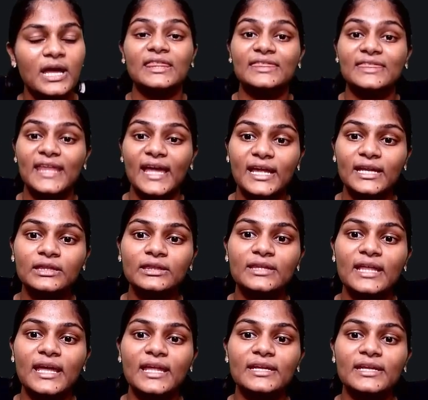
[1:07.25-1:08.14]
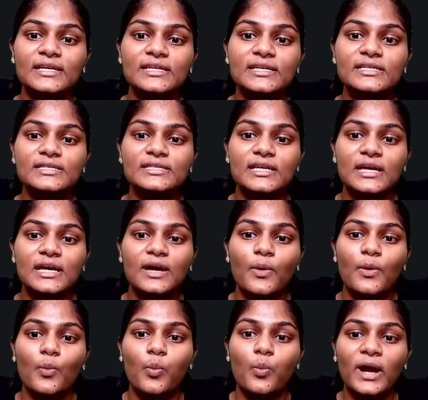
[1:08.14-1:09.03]
then there is
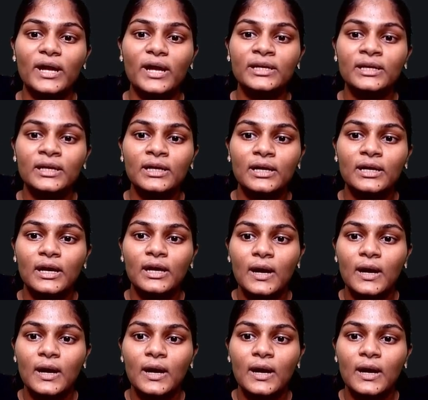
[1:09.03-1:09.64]
one